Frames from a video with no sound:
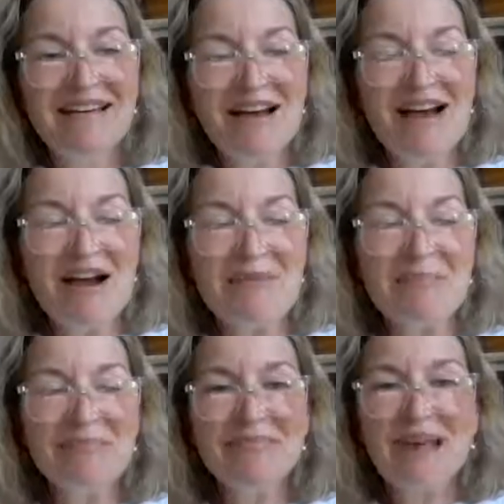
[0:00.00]

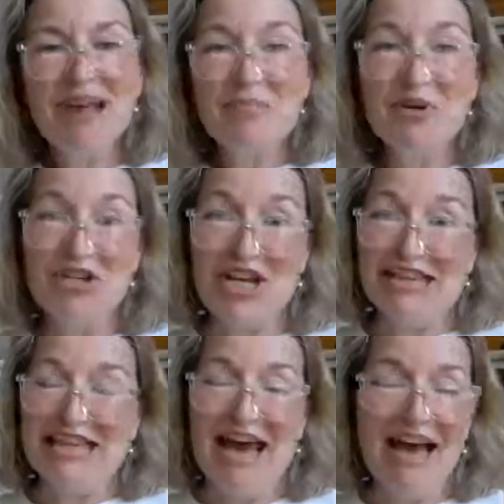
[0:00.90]
I
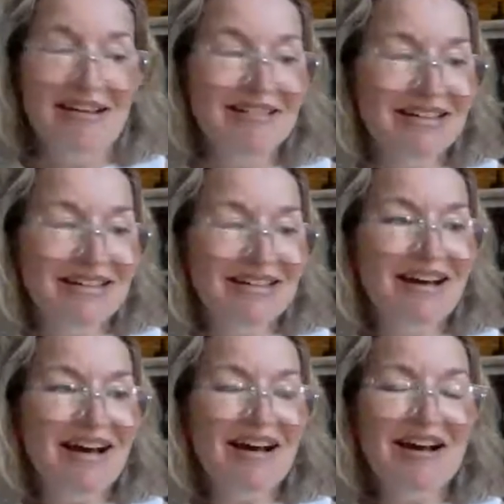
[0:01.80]
appreciate that.
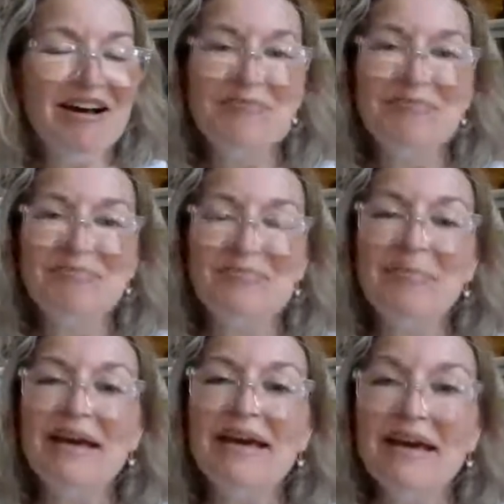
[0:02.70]

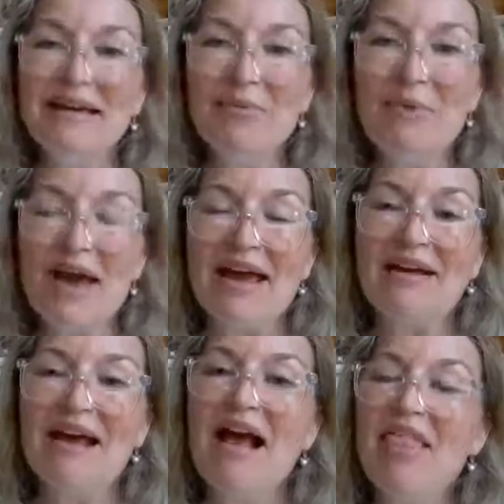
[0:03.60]
But anyway,
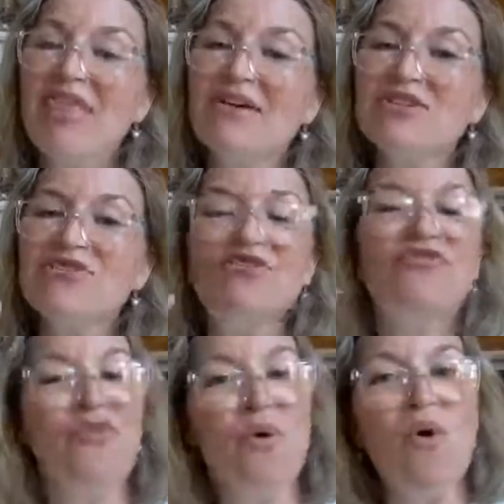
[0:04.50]
there's
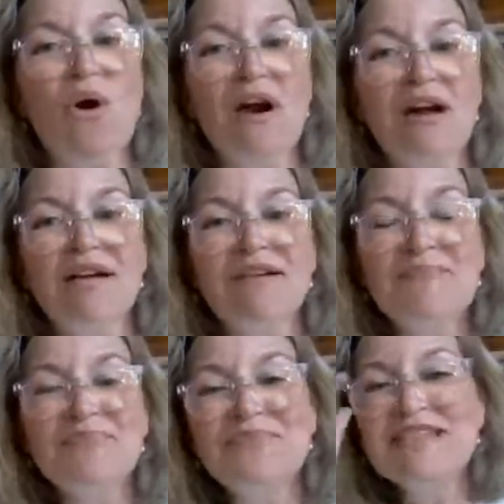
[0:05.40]
four
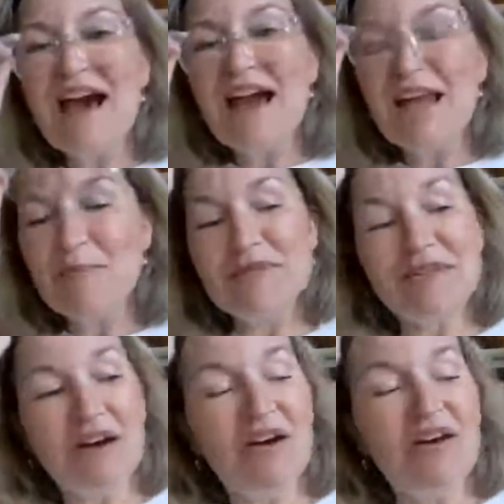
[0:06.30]
types
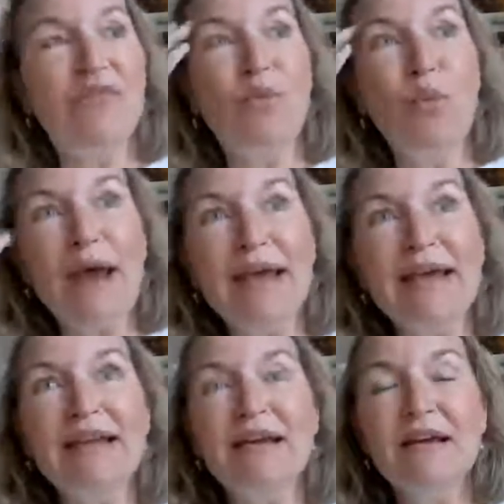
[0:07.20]
of
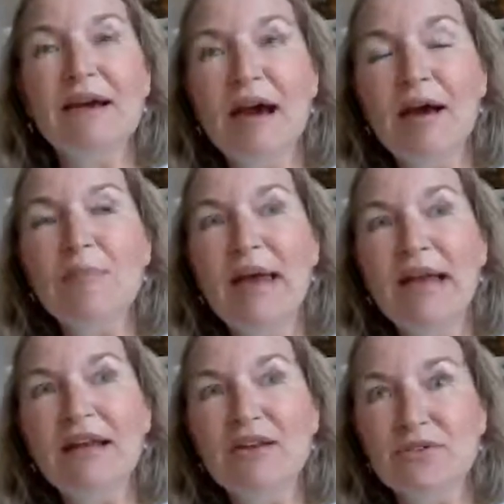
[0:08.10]
white
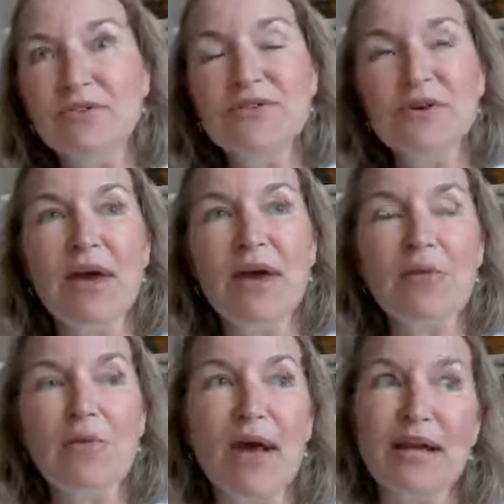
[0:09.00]
paint hues, okay?
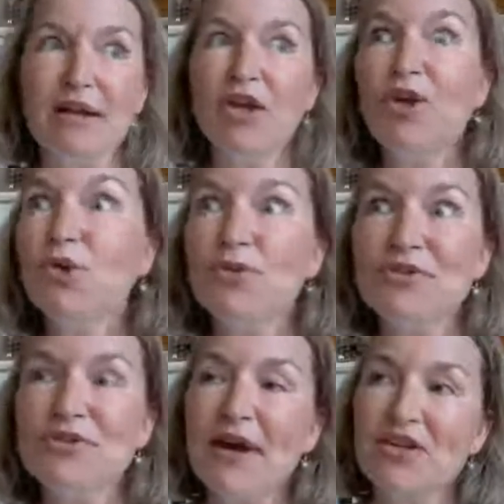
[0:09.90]
White
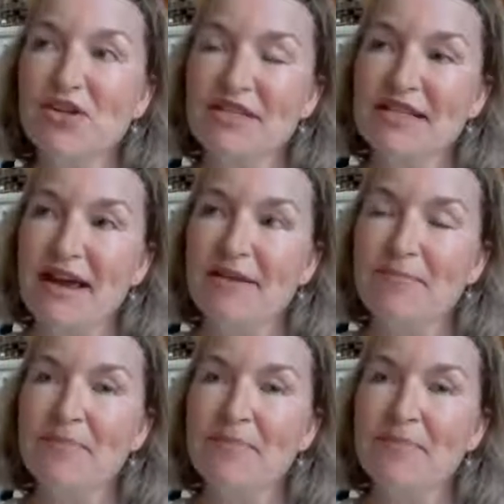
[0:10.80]
hues, I should say.